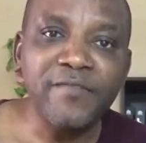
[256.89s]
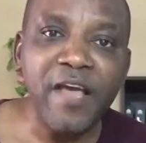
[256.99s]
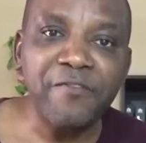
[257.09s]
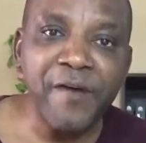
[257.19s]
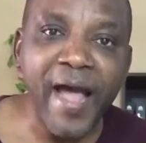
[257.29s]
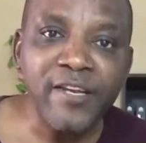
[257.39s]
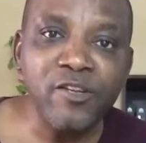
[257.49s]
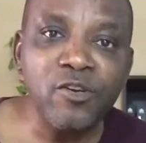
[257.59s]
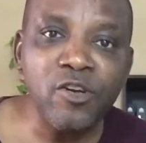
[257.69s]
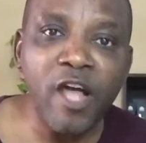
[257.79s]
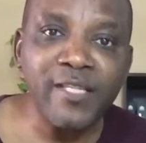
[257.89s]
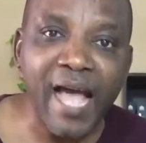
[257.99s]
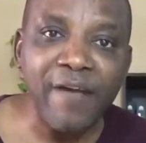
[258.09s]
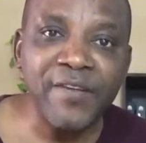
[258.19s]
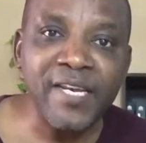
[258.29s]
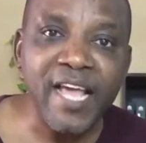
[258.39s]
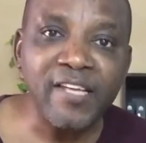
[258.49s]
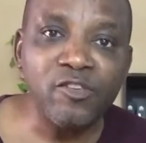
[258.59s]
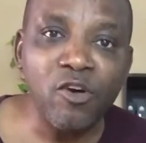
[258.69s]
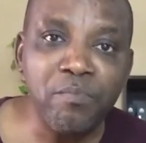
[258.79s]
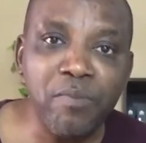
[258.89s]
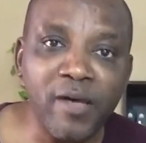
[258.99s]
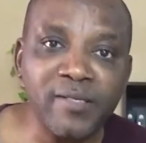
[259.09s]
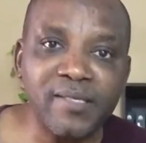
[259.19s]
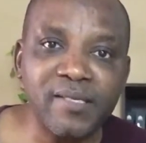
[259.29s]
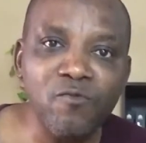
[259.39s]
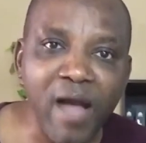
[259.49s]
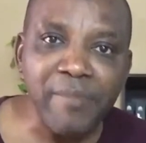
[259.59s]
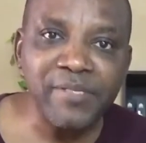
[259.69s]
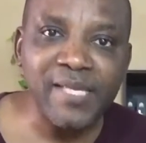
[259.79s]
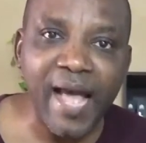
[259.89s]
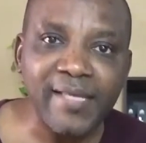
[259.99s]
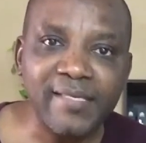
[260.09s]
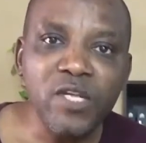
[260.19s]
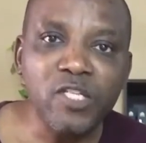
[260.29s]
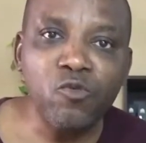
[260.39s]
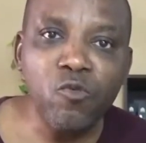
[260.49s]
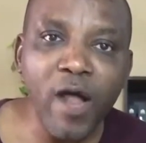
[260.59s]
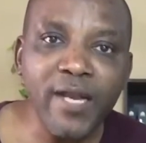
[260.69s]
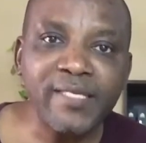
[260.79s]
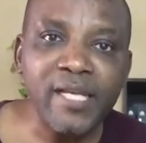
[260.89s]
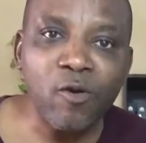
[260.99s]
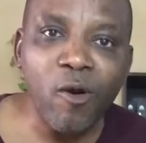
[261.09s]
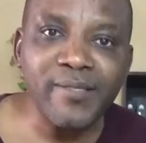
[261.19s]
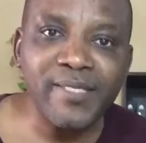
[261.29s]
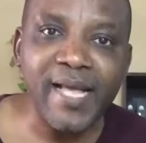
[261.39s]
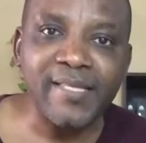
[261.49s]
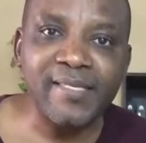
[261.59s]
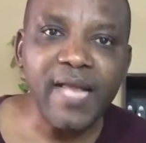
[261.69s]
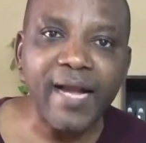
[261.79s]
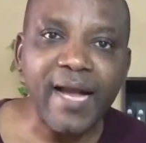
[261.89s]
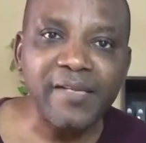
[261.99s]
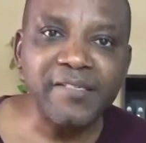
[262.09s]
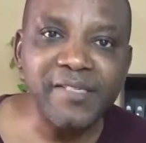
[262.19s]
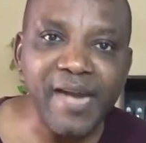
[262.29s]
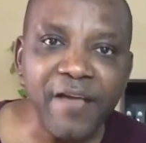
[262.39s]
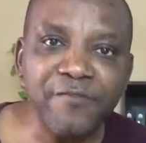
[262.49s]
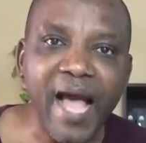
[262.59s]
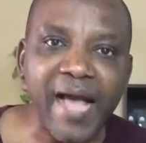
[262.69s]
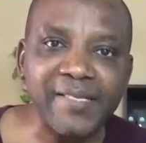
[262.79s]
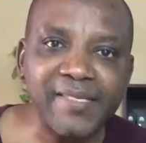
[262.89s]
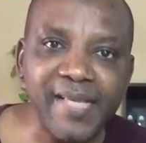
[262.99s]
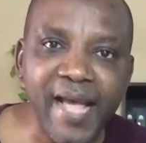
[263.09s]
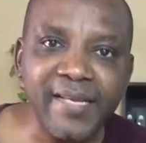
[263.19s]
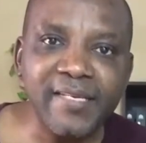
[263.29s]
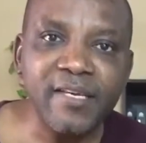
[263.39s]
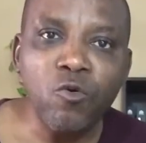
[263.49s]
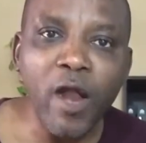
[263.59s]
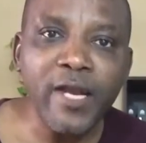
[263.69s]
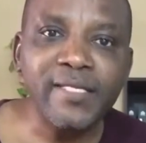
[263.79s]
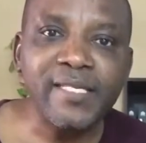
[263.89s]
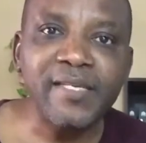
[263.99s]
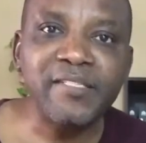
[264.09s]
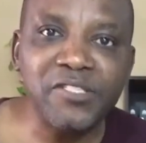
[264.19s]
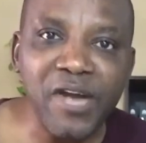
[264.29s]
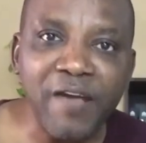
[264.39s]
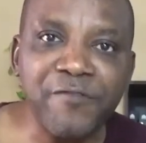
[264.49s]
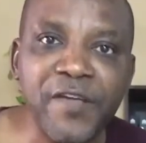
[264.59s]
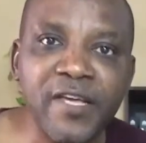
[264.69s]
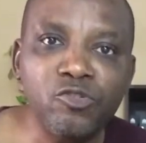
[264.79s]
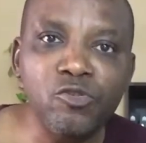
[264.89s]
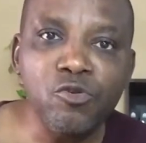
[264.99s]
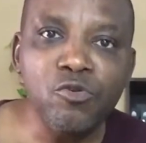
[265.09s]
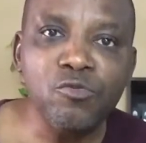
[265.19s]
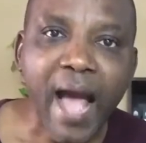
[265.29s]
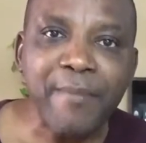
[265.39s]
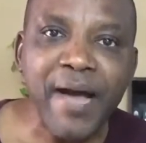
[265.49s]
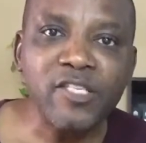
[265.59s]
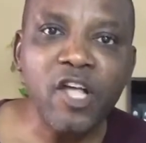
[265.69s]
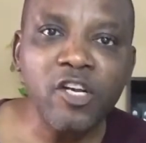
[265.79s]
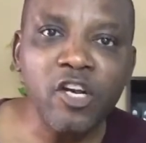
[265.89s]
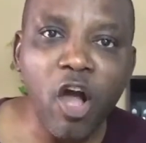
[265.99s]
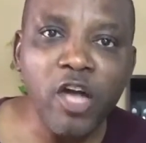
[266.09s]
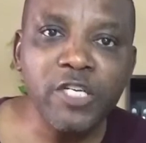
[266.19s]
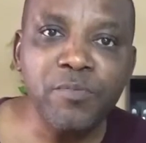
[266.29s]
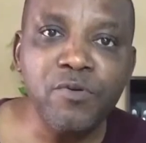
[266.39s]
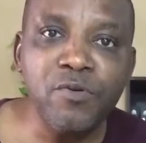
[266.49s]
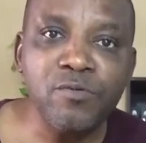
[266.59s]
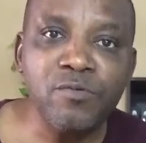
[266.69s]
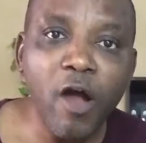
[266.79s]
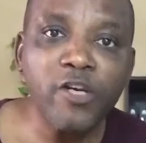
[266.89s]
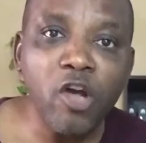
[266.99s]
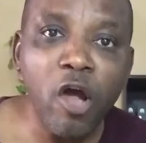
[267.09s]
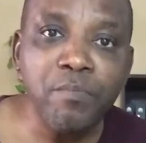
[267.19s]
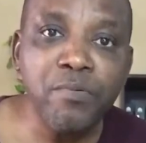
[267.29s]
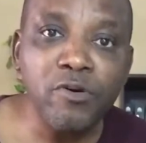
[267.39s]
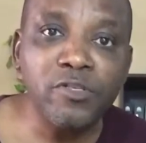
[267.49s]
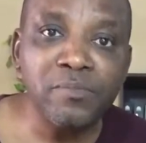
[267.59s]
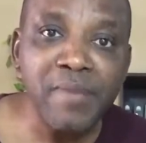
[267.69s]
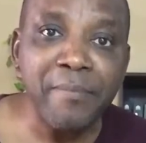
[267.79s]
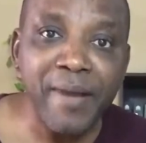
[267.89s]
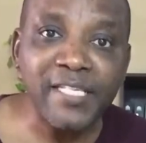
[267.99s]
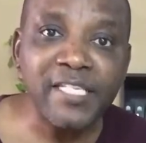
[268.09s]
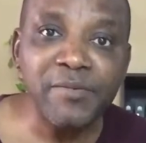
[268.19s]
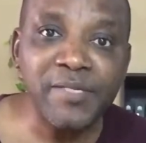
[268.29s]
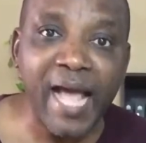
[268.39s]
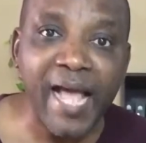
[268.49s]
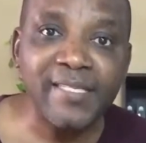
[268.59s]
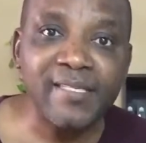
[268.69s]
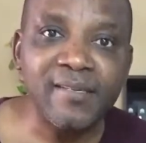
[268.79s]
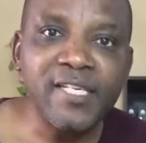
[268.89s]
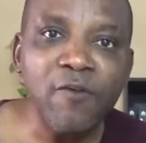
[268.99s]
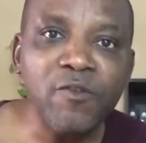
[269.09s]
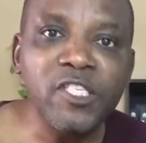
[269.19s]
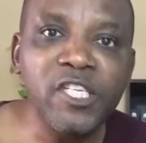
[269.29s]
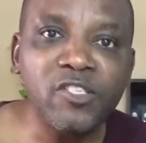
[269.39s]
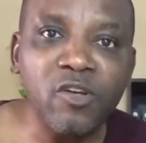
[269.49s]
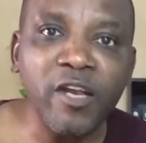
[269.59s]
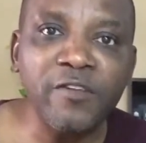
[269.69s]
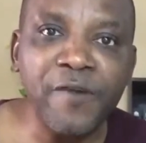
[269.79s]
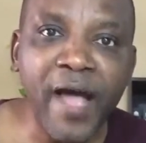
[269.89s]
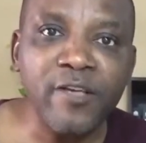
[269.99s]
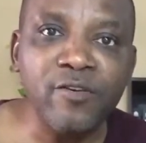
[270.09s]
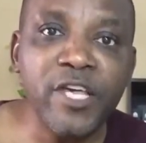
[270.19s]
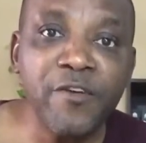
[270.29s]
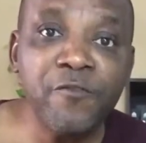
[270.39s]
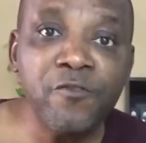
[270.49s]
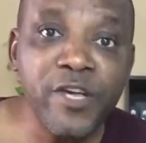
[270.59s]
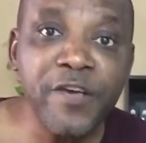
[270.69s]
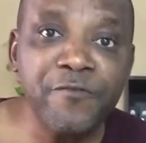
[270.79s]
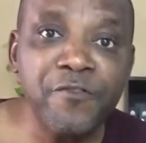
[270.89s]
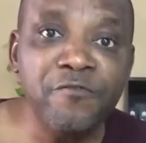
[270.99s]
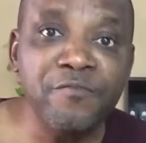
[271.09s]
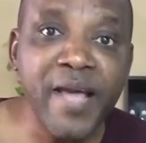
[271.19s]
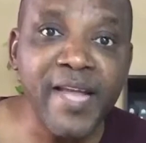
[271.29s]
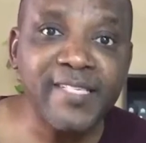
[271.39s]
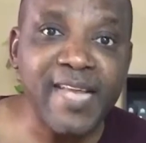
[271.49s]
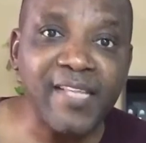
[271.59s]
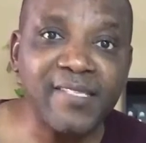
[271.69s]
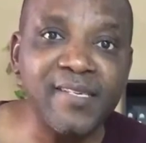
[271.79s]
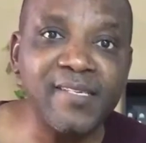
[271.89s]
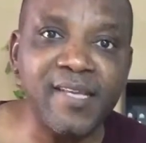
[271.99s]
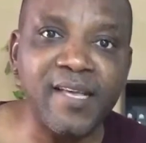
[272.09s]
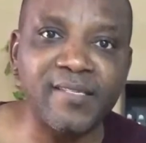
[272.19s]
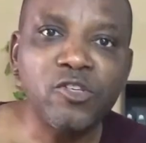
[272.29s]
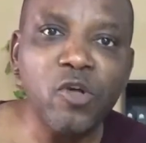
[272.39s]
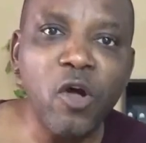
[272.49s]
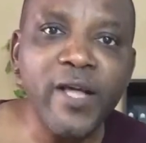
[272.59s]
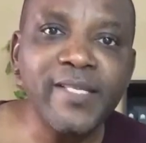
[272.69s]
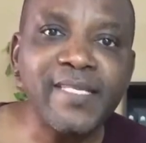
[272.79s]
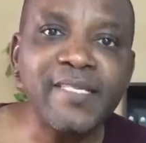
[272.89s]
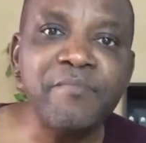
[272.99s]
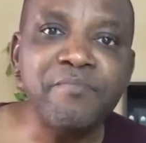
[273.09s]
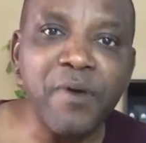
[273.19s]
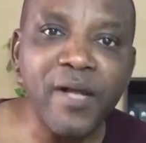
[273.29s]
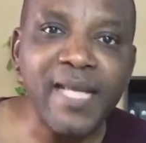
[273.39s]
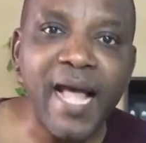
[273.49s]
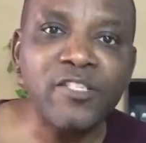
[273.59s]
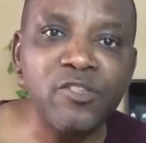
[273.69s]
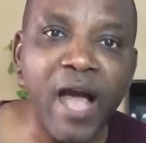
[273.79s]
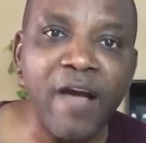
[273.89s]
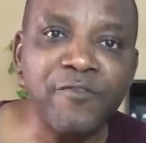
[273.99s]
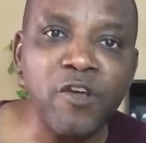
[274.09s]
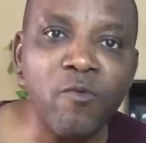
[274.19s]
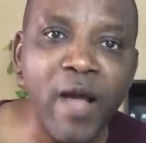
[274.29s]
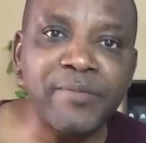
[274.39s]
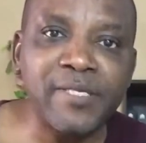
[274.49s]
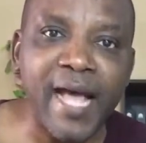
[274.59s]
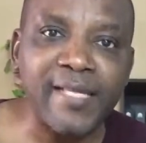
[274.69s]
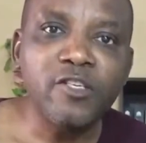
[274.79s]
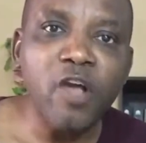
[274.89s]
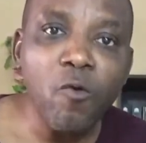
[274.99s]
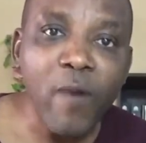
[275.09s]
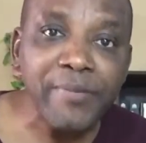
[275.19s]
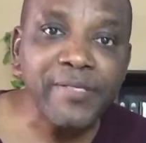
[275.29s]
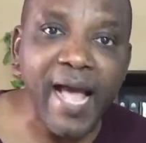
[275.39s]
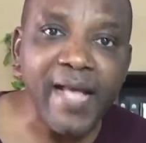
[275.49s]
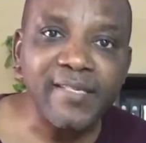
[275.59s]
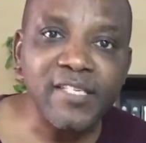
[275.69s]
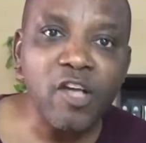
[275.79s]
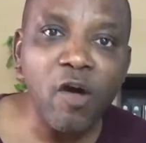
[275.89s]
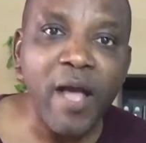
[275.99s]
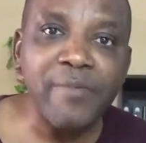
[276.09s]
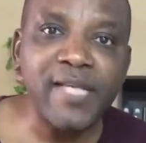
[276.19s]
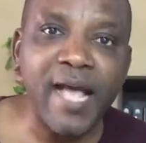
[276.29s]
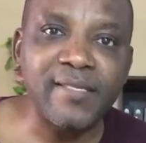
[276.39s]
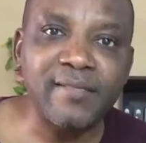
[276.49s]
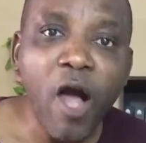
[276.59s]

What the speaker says: If they find you not having a robust website with quality content that can drive and send quality traffic to Amazon Audible audiobooks membership site, they will disqualify you even if you've made that release. So it is important you have your website. Your website is your website.